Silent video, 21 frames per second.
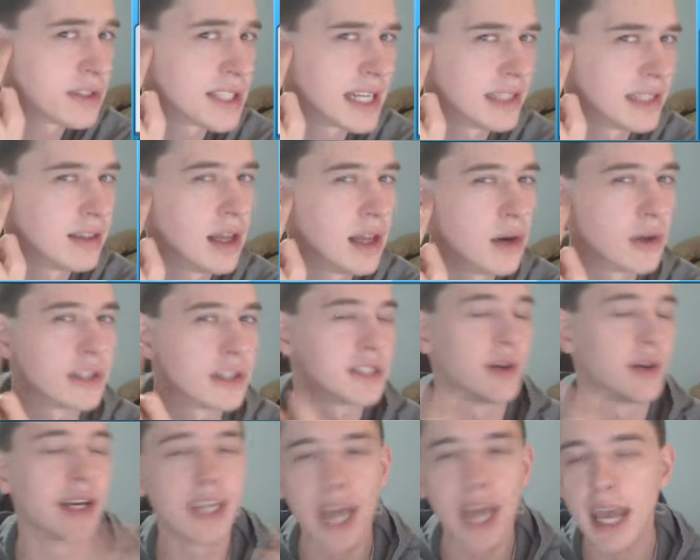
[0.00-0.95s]
side lower,
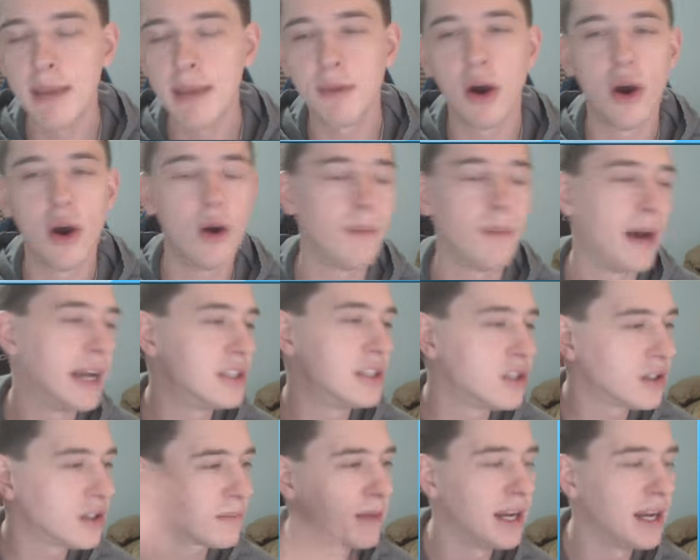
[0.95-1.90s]
so I came home, I
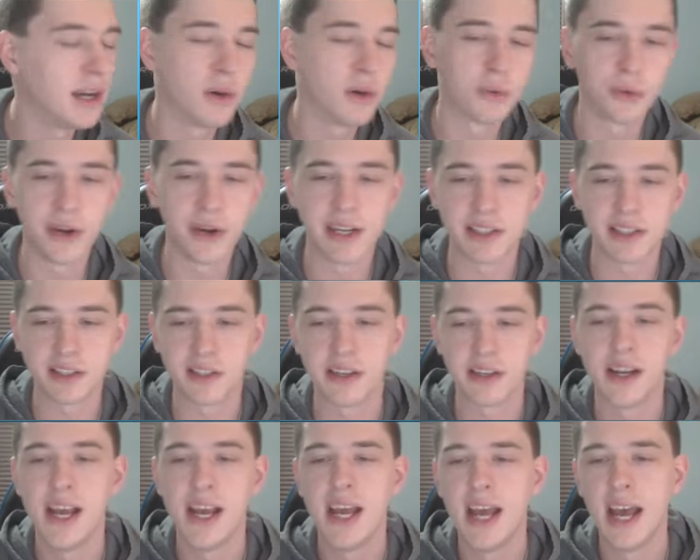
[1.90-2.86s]
took my own
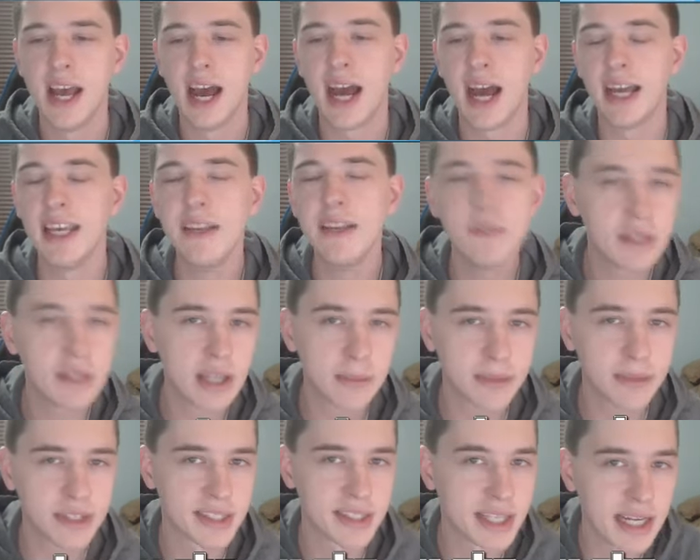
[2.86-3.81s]
razor, I evened
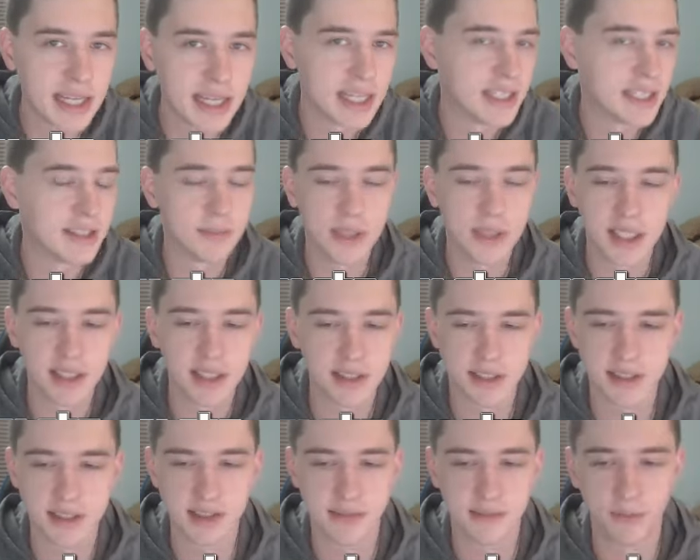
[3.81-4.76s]
up the sides
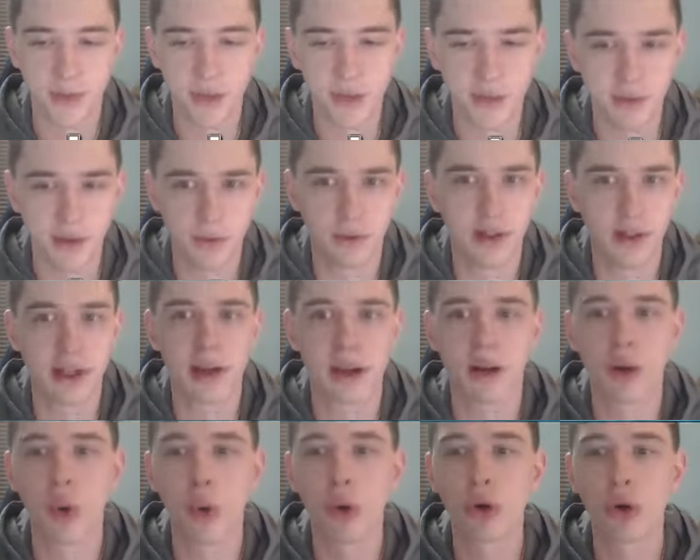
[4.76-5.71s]
because they were like a
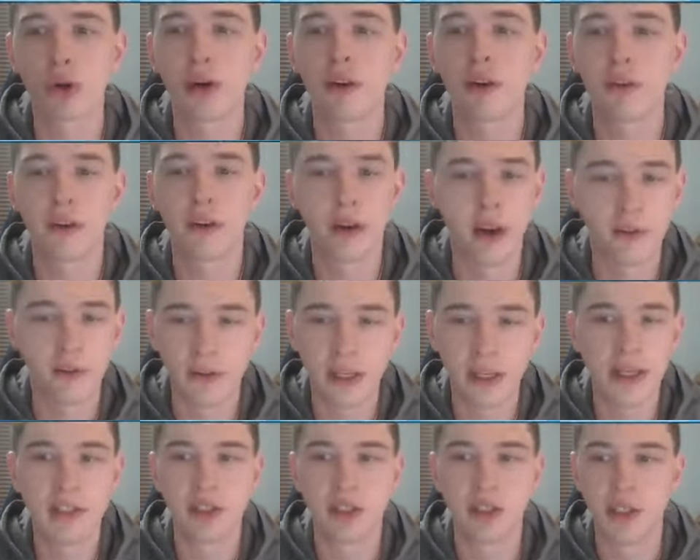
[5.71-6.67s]
quarter of an
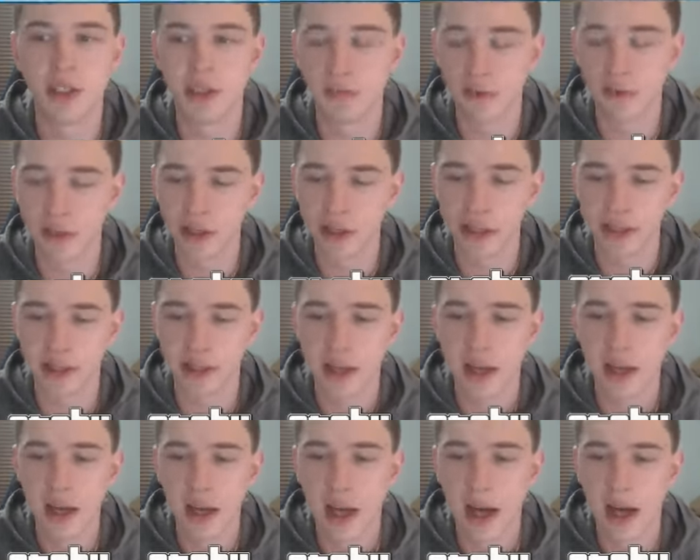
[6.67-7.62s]
inch different.
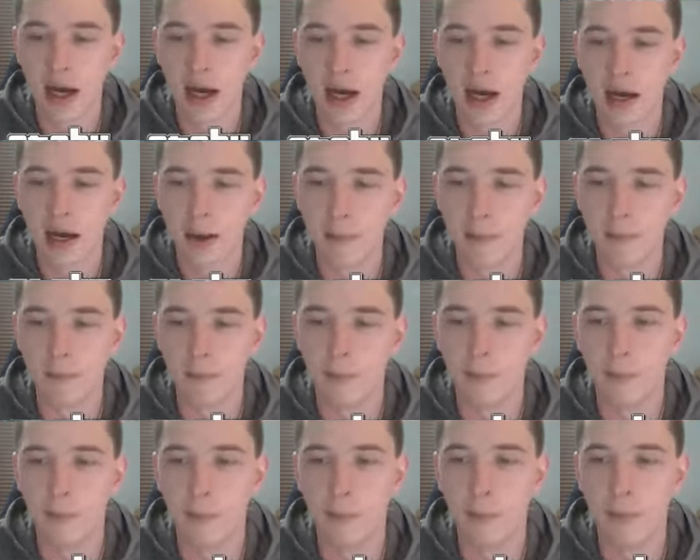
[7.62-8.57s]
Um,
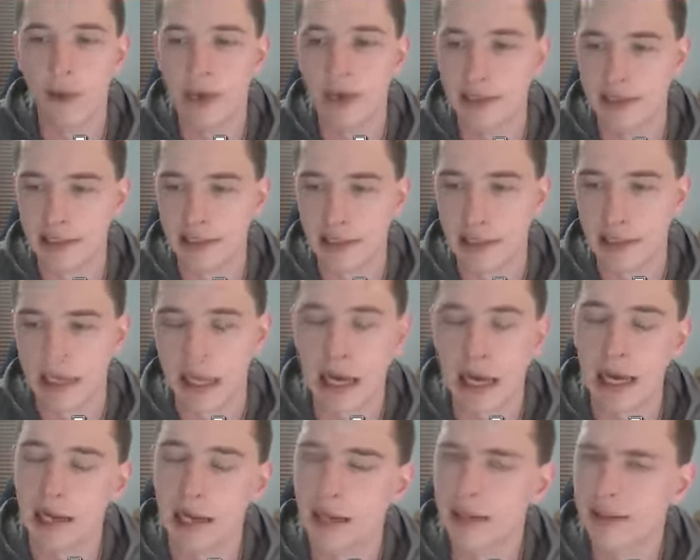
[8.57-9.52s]
but
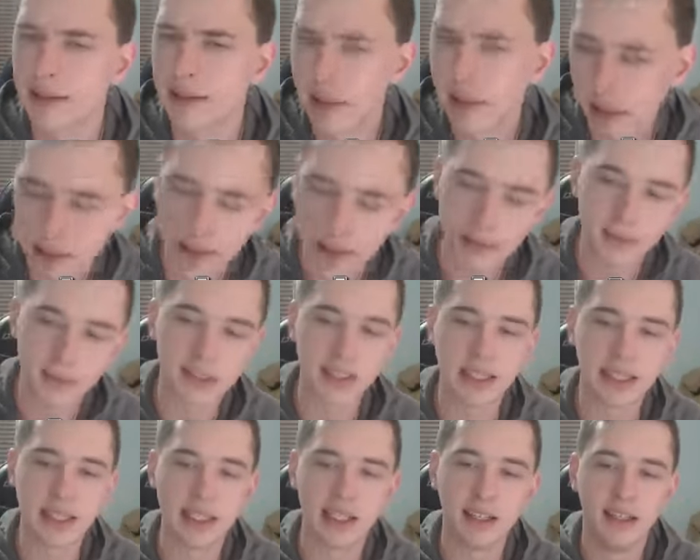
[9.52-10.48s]
yeah, I was a little
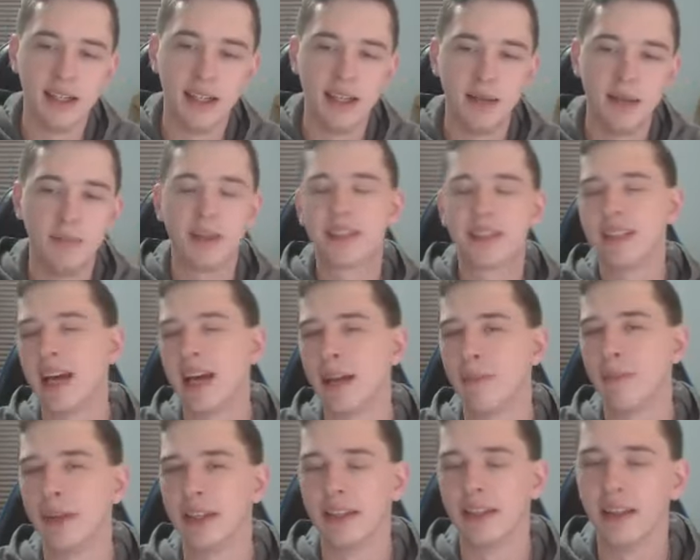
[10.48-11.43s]
upset, but it's not a
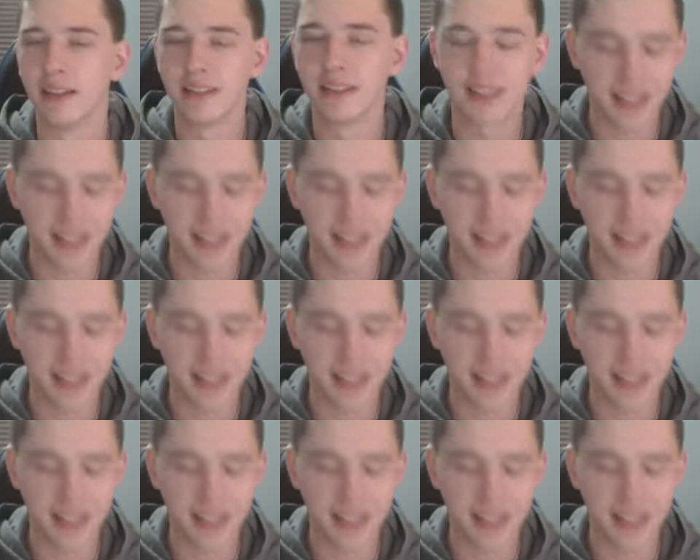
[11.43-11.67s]
big deal. It's